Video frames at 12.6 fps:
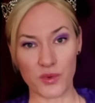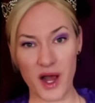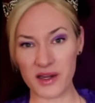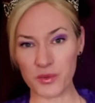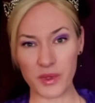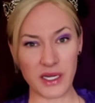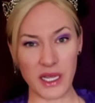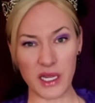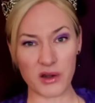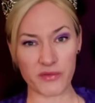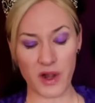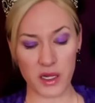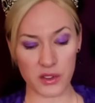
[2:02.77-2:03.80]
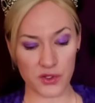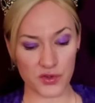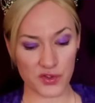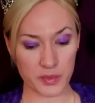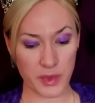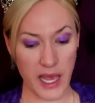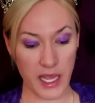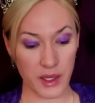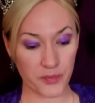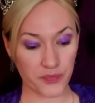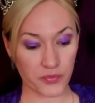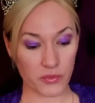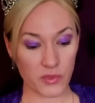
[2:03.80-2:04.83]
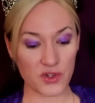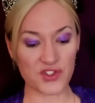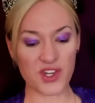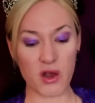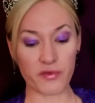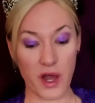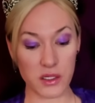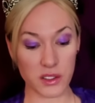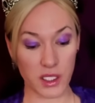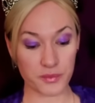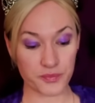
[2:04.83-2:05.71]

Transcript: Why do we need a vulgar display? So vulgar.